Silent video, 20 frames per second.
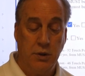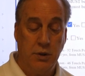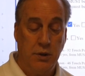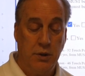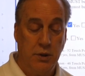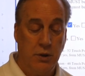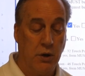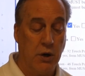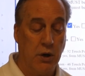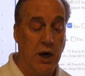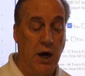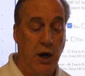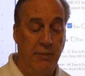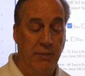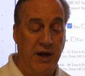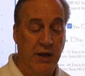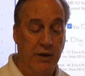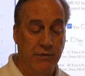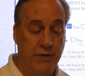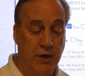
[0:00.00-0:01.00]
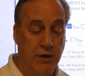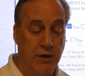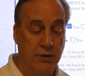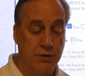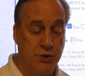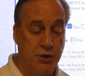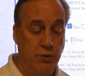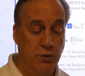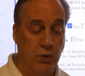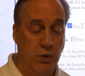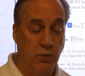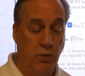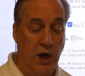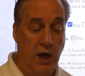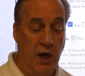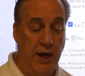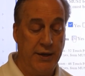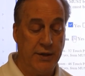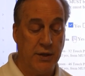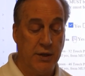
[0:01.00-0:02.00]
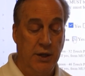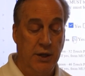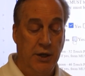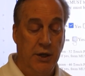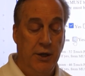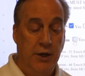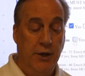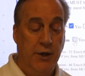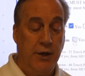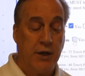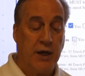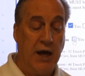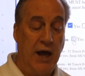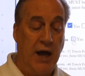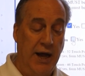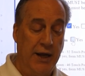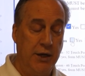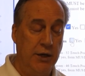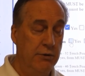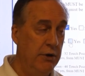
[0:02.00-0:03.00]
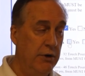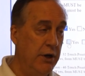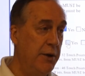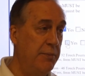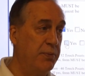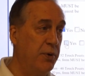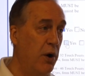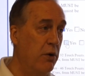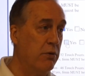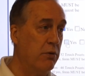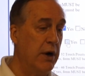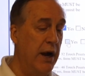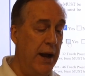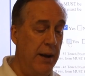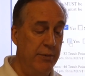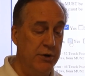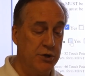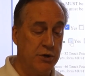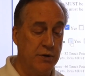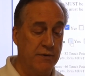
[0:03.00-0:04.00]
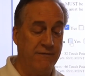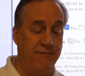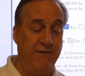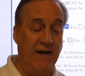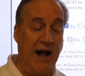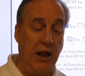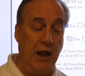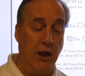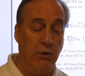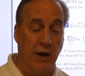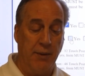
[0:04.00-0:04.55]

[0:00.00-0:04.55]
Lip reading: or how many of those you would want. Continuity program is your follow-up